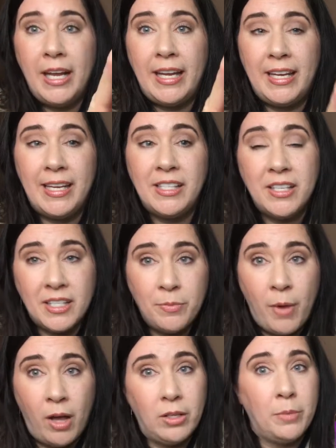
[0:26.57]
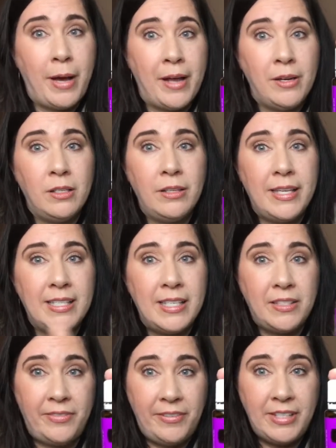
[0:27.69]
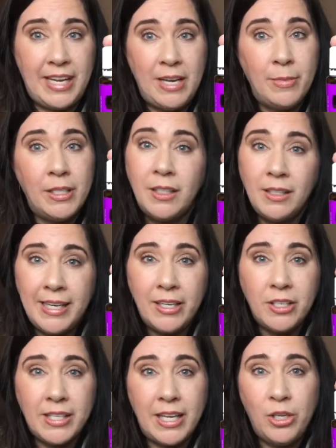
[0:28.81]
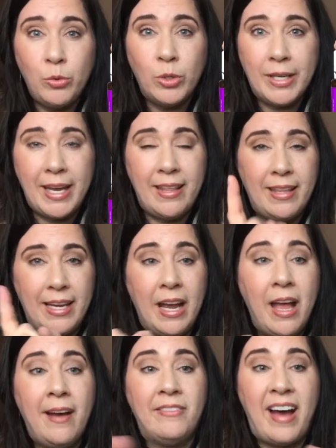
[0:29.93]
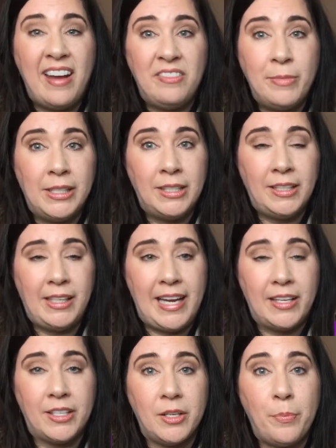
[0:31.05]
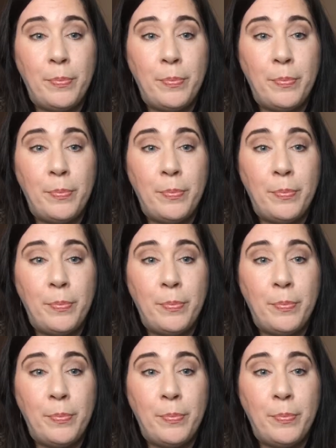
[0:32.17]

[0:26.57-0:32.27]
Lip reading: It is the smaller bottle. This is 15 milliliters and you will get the 5 milliliter,